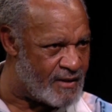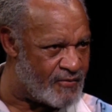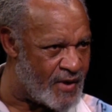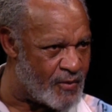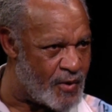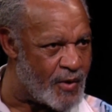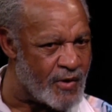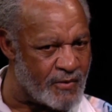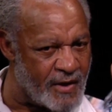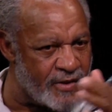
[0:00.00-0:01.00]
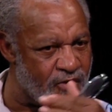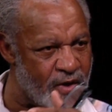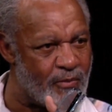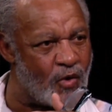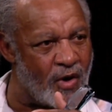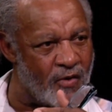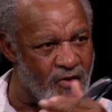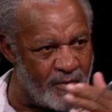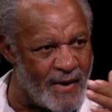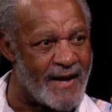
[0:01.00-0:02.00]
In fact, we're going to concentrate more on
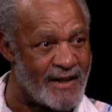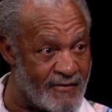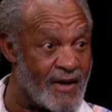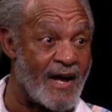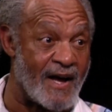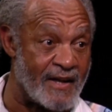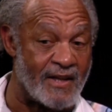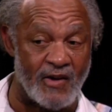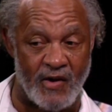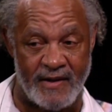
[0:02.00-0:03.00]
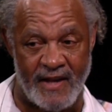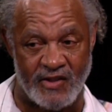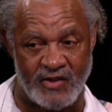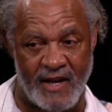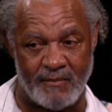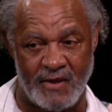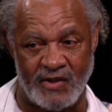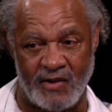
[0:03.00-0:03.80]
the body of God in our next segment.